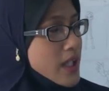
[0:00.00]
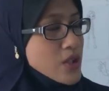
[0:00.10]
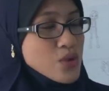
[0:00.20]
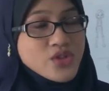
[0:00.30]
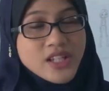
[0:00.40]

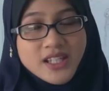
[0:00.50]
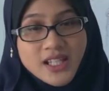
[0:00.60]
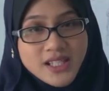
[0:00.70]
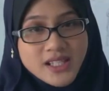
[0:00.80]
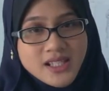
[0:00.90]
and using
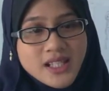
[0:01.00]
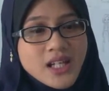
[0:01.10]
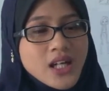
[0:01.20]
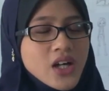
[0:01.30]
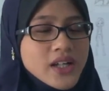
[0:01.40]
this.
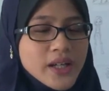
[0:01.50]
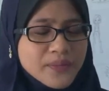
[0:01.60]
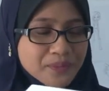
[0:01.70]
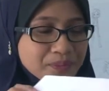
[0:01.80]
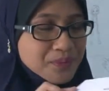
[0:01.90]
Okay,
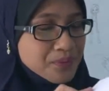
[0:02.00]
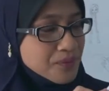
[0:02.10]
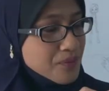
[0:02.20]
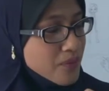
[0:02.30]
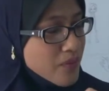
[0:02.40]

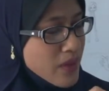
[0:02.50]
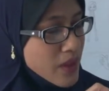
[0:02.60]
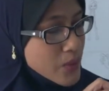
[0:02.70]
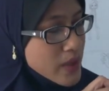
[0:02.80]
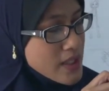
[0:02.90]

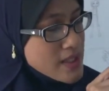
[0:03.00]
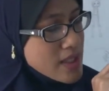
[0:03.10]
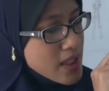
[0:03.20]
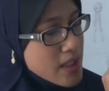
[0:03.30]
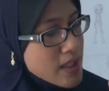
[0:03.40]
you can
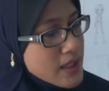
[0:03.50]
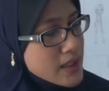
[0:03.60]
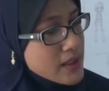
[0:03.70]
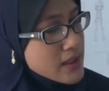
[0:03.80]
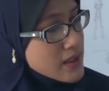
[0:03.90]
see
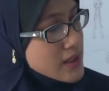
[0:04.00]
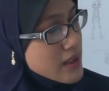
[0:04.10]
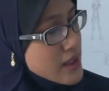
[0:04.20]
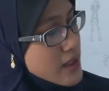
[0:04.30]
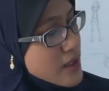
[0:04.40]
here,
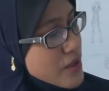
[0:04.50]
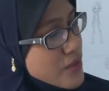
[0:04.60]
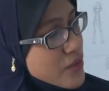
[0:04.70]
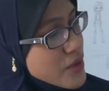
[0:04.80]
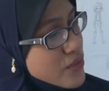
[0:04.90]

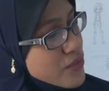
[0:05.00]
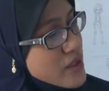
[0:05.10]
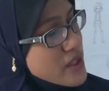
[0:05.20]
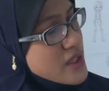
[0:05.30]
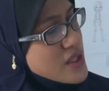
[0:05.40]
for the
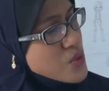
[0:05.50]
first